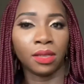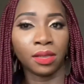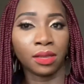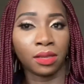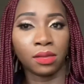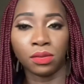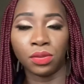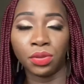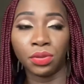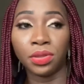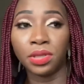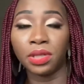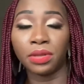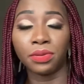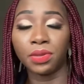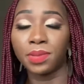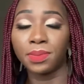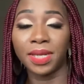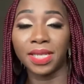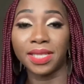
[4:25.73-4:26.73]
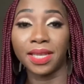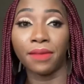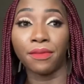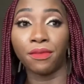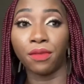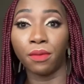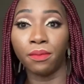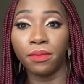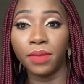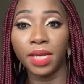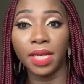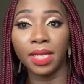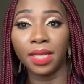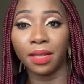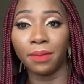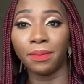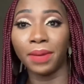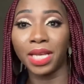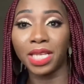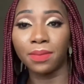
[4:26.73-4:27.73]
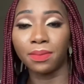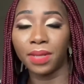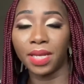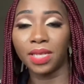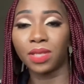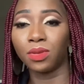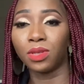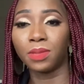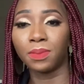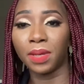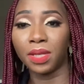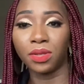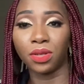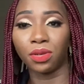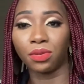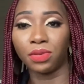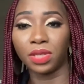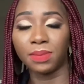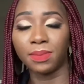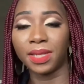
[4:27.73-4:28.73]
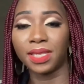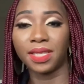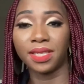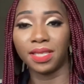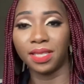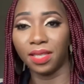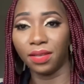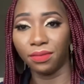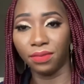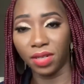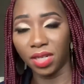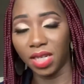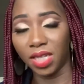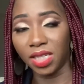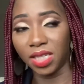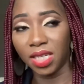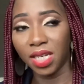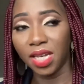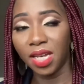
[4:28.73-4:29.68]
during the Christmas time, for me the best place to spend your Christmas is in the village.